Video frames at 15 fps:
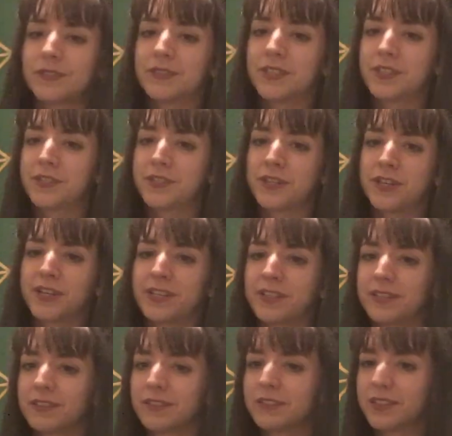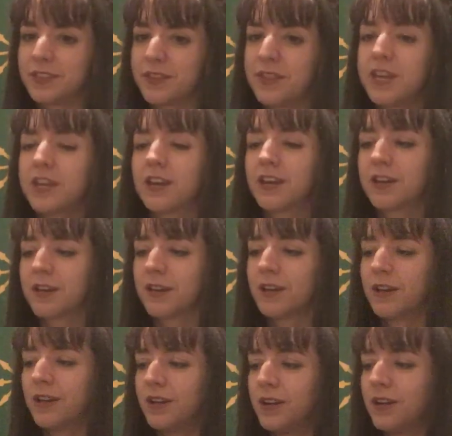That I think
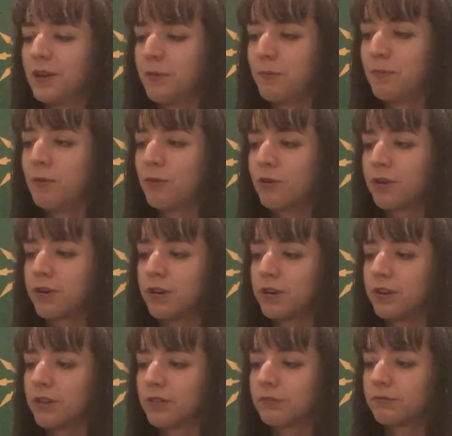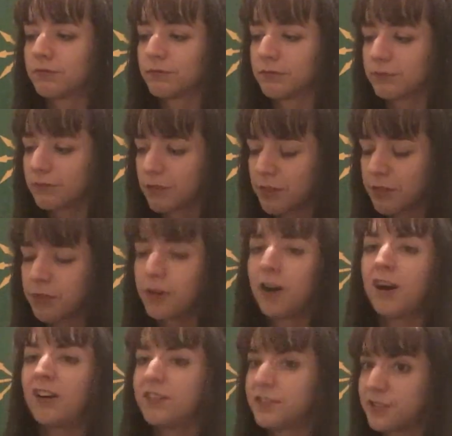more
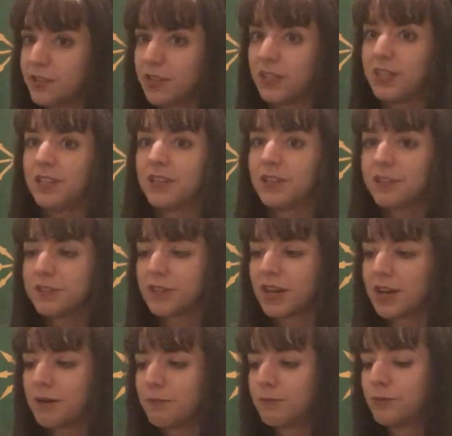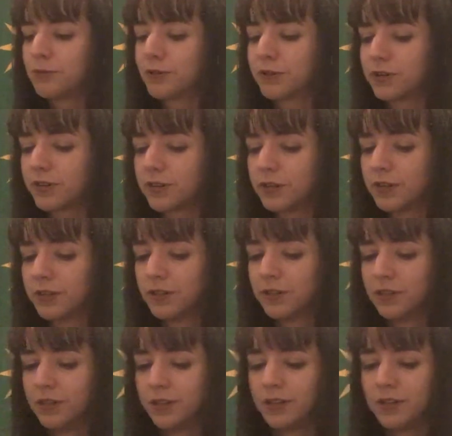thought and more
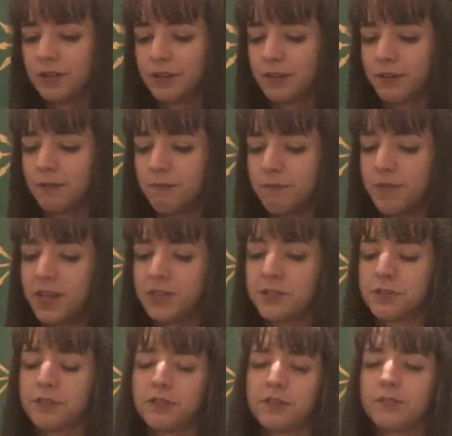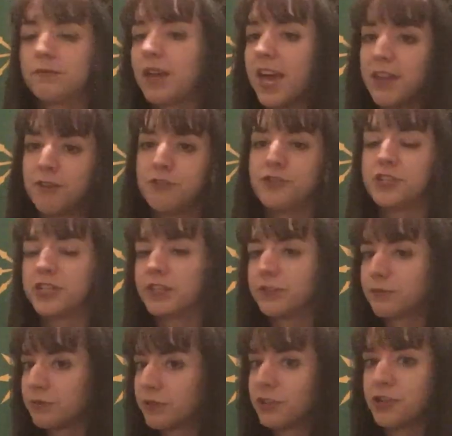mental energy
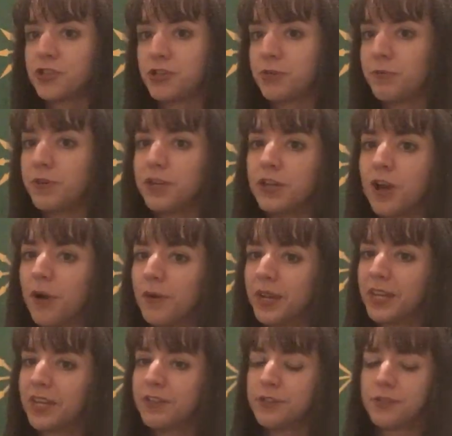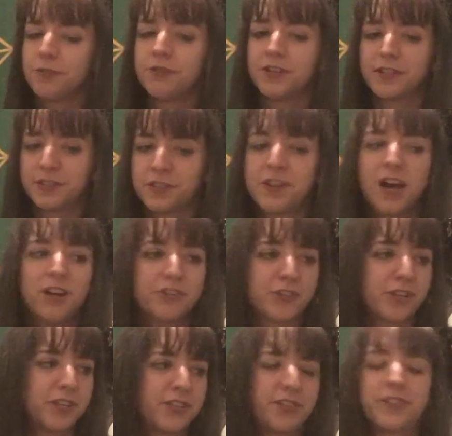really should be going into this, not
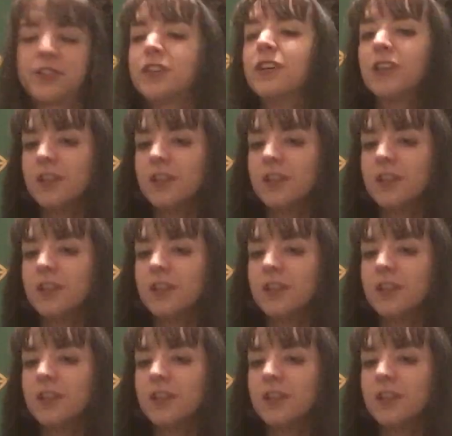just